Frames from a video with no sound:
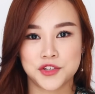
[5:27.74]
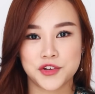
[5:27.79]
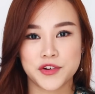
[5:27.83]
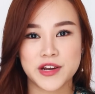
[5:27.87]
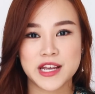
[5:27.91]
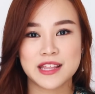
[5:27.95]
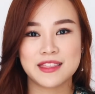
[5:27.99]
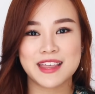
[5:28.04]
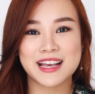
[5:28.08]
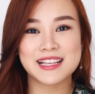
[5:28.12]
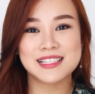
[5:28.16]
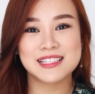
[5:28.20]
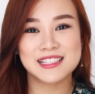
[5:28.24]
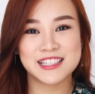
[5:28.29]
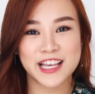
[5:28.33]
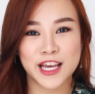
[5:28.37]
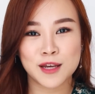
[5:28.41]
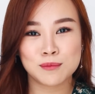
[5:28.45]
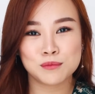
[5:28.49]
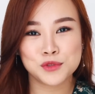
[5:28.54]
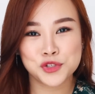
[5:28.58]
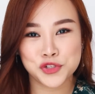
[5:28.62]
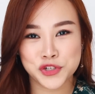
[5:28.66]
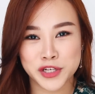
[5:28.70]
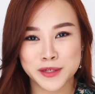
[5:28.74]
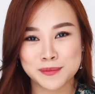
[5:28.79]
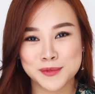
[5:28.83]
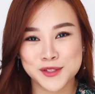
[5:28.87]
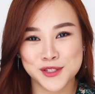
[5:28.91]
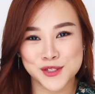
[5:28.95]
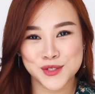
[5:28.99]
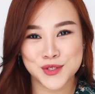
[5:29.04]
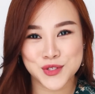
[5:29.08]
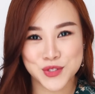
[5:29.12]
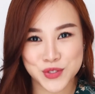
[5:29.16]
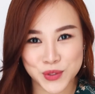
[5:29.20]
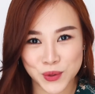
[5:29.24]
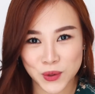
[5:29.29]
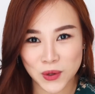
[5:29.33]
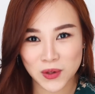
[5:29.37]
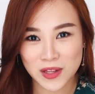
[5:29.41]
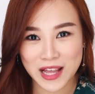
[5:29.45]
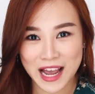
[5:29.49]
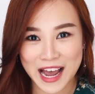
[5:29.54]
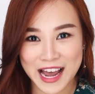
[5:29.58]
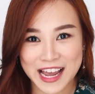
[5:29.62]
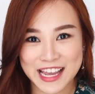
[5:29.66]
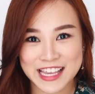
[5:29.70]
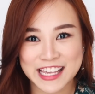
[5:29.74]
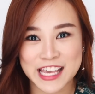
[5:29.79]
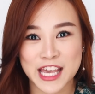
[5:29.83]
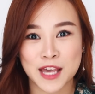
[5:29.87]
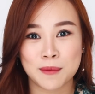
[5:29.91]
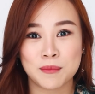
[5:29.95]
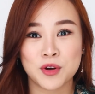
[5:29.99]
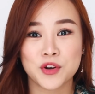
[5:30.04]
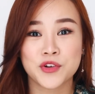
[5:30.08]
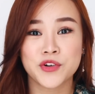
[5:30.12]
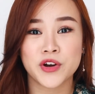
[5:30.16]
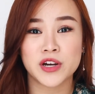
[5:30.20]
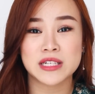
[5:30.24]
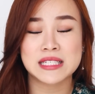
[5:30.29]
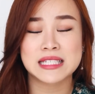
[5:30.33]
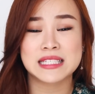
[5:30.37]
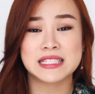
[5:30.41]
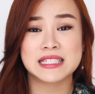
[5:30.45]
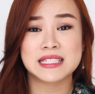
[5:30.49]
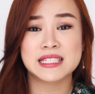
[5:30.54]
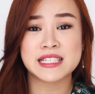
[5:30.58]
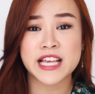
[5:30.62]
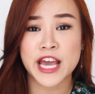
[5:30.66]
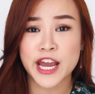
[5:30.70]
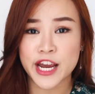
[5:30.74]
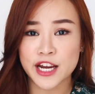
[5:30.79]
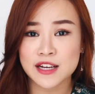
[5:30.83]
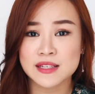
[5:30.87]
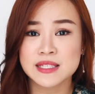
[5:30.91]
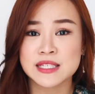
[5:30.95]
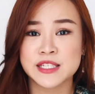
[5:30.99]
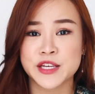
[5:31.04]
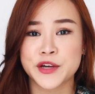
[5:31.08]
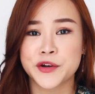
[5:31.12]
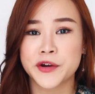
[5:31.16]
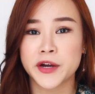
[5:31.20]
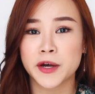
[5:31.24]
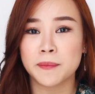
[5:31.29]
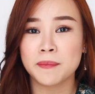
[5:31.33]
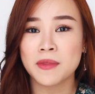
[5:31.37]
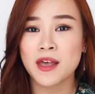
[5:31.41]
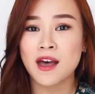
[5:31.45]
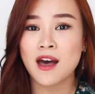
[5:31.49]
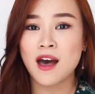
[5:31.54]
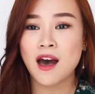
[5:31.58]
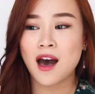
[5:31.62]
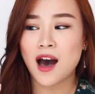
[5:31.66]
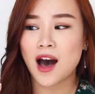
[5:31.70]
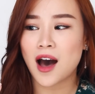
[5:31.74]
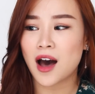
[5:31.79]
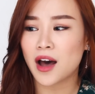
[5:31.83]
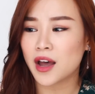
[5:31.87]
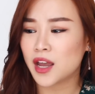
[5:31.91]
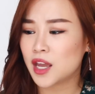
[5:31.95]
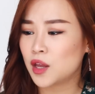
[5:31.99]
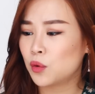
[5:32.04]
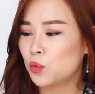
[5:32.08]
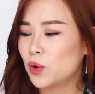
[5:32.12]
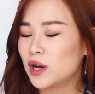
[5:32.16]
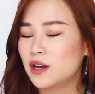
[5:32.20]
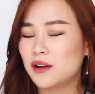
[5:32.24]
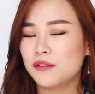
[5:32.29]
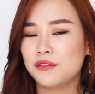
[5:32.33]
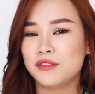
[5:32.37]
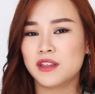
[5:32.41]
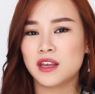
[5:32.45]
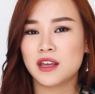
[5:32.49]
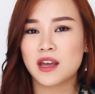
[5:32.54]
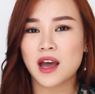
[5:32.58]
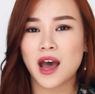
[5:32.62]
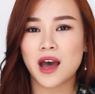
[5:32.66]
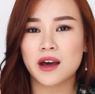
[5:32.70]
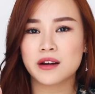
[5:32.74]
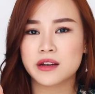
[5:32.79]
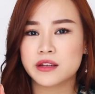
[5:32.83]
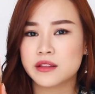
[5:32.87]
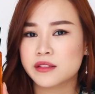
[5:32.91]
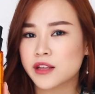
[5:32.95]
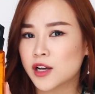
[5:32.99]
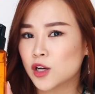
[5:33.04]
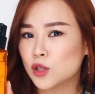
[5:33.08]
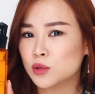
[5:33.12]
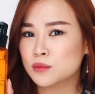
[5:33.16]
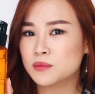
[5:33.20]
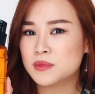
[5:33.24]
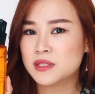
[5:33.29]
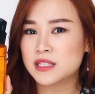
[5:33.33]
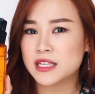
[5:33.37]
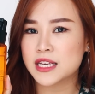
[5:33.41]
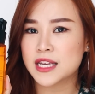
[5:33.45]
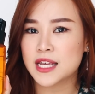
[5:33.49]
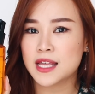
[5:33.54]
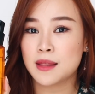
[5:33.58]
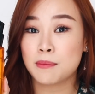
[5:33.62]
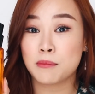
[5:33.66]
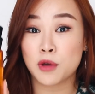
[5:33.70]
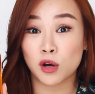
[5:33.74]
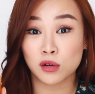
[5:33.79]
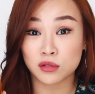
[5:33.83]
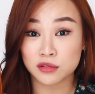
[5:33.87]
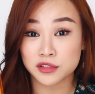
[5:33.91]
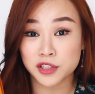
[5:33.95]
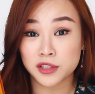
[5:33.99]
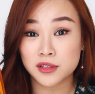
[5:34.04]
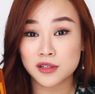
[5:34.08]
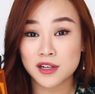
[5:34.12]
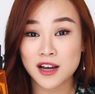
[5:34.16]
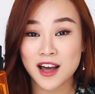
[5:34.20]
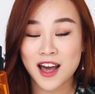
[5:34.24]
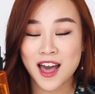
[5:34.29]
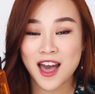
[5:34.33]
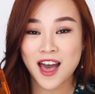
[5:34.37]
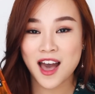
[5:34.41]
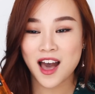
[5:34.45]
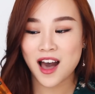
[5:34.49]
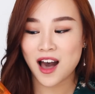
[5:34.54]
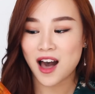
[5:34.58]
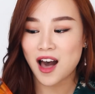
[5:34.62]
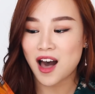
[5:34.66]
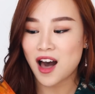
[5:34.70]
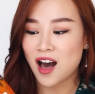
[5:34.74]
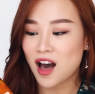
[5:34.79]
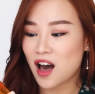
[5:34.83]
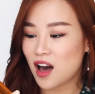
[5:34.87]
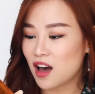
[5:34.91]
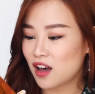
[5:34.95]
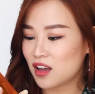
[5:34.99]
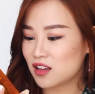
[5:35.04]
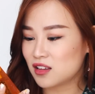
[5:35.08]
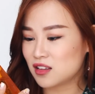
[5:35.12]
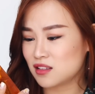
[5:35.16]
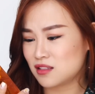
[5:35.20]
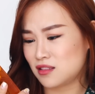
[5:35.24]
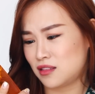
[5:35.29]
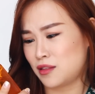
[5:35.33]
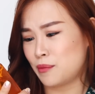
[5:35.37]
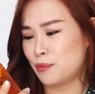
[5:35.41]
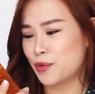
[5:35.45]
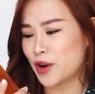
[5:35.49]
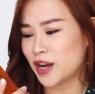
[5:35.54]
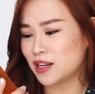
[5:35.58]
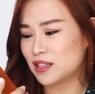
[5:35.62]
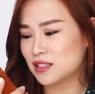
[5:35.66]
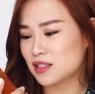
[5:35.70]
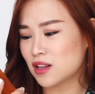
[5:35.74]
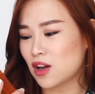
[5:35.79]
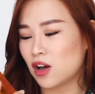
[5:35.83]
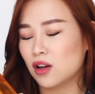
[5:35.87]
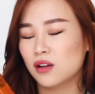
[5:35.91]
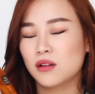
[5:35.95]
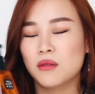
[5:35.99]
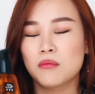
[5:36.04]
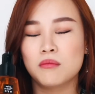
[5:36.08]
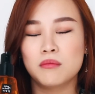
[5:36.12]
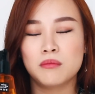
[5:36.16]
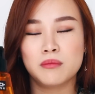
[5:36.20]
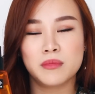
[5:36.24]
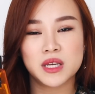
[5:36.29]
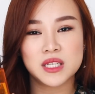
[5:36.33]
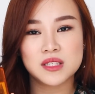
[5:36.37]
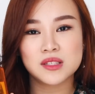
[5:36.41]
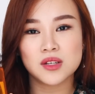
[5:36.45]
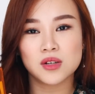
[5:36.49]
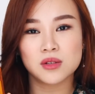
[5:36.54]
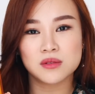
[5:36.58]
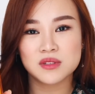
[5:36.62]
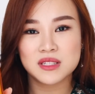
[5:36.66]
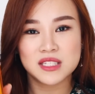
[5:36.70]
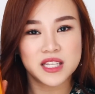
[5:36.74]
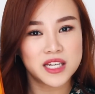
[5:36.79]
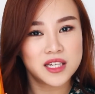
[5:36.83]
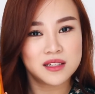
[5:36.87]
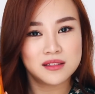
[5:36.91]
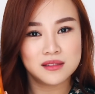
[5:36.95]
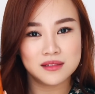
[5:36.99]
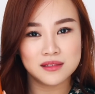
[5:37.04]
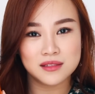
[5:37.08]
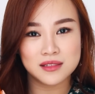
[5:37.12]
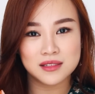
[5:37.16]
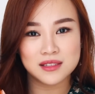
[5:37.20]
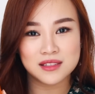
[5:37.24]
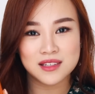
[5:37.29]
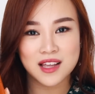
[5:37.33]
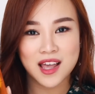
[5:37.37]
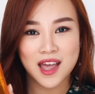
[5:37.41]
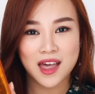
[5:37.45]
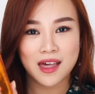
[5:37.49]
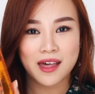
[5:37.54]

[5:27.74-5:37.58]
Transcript: During that same trip to Seoul, I came across this hair serum in one of the ARPqEz in Myeongdong. The brand is called MISE.